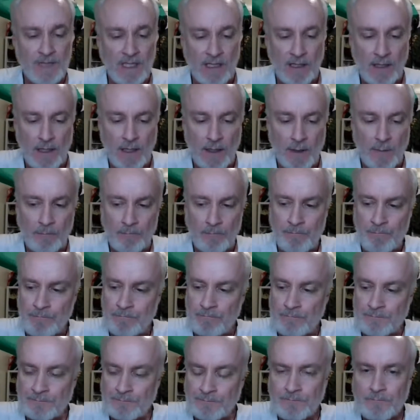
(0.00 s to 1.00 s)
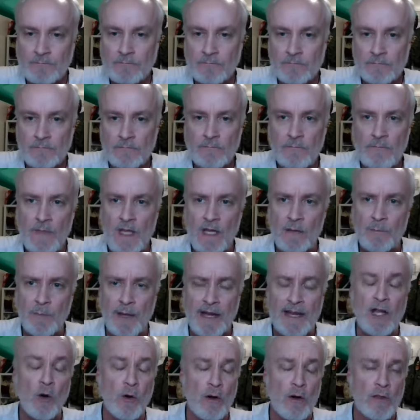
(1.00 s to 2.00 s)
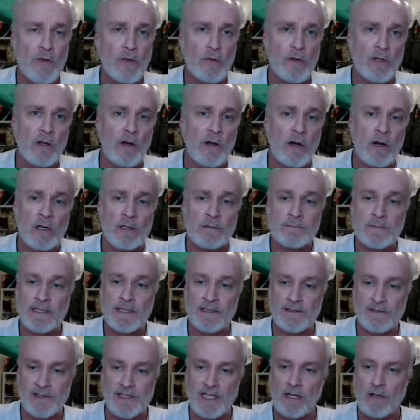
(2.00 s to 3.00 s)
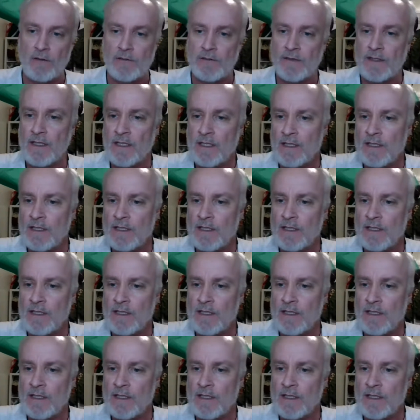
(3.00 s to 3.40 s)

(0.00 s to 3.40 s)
by going through the law itself.